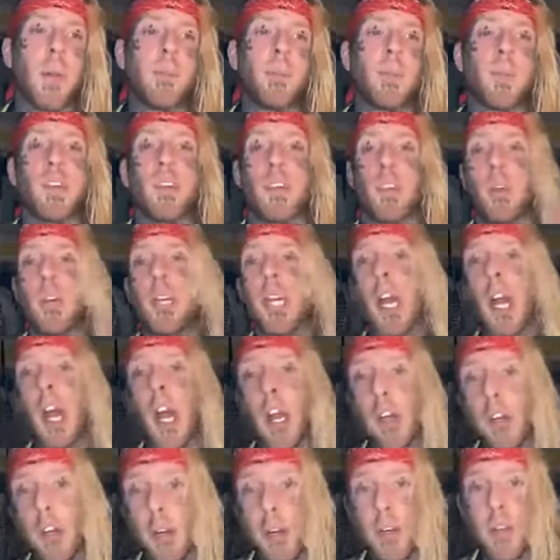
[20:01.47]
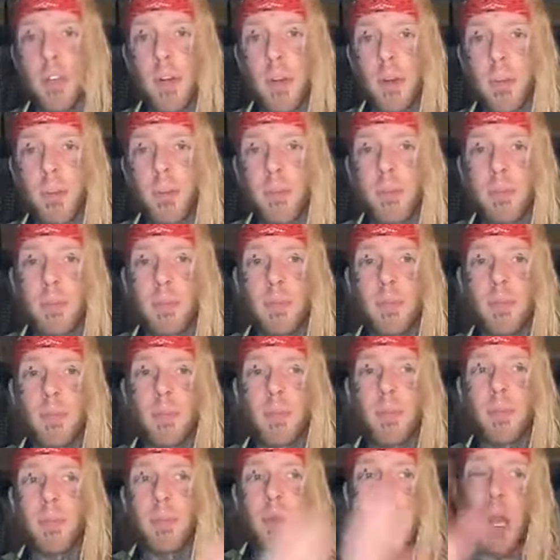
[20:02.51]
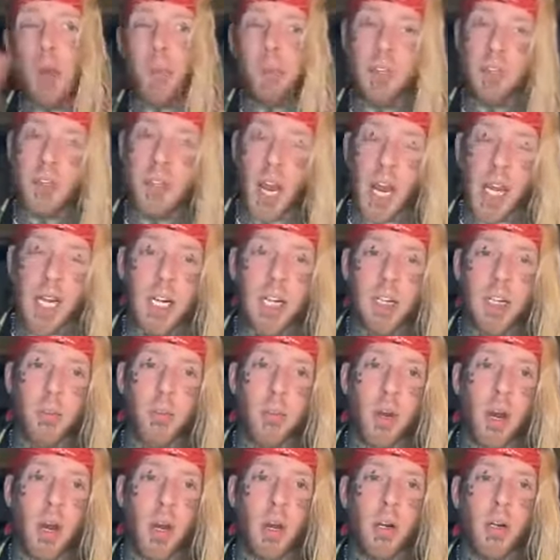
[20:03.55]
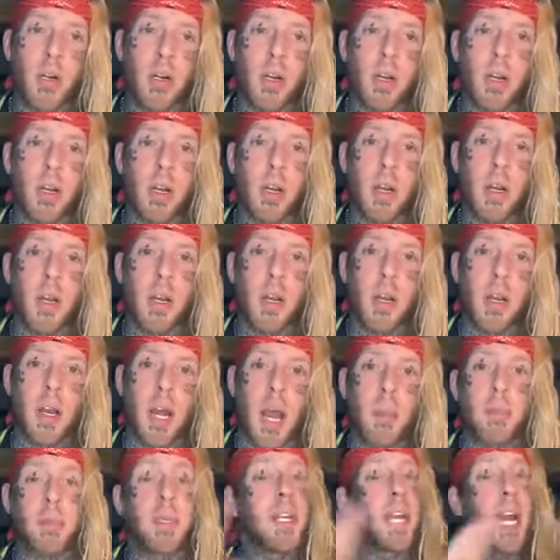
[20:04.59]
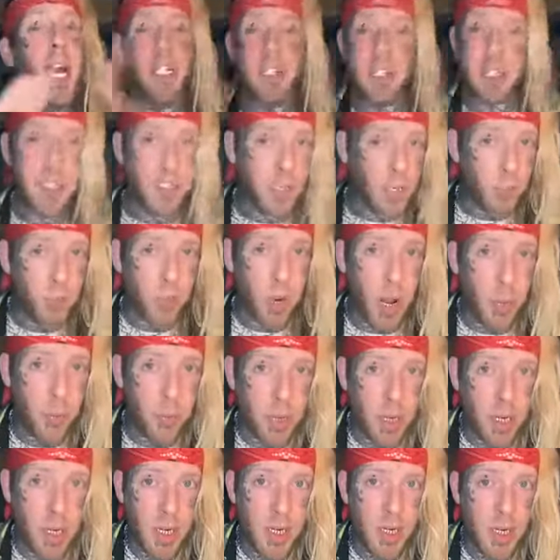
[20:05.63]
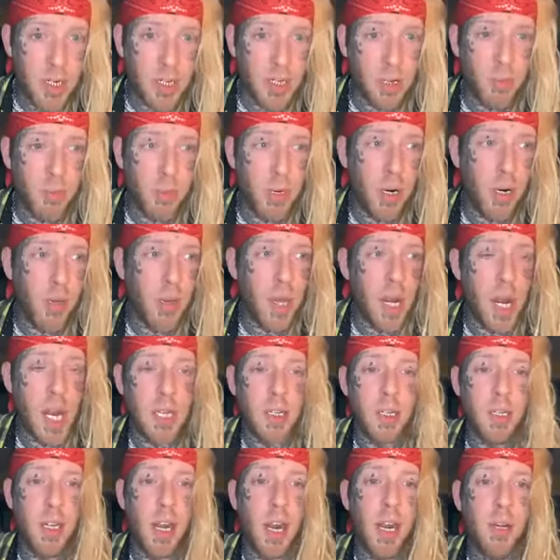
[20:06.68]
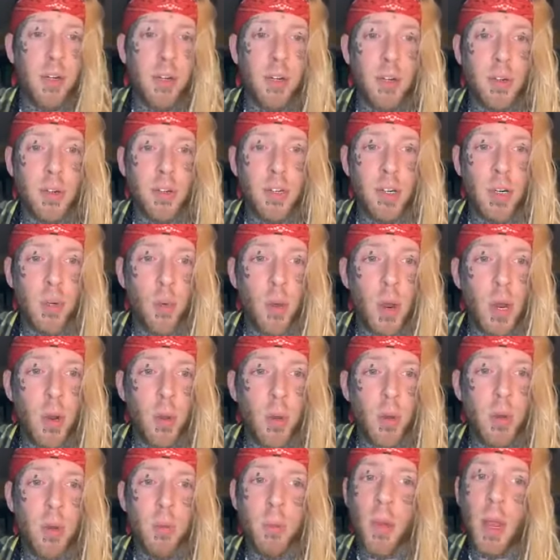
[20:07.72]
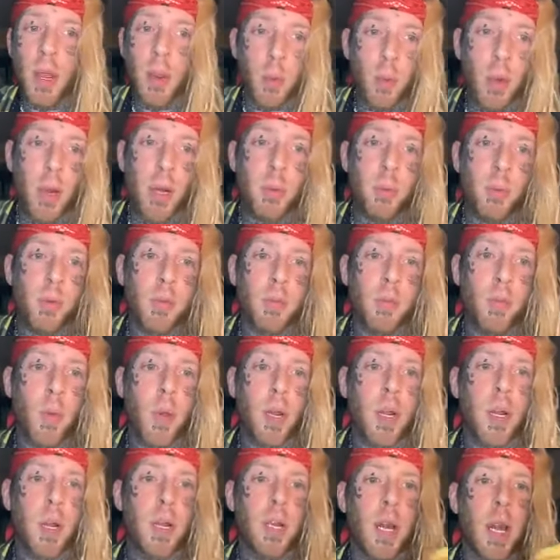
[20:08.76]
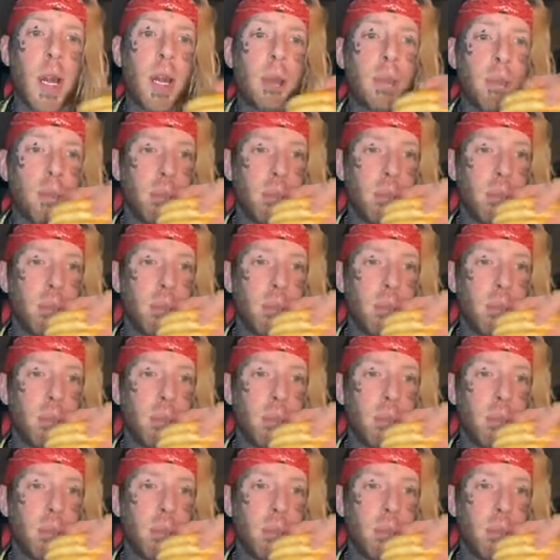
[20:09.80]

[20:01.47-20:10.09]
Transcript: There's only a hundred of them. I'm signing them all. I'm guessing they're probably going to disappear in the next day or two, so you want you might want to move quick on that.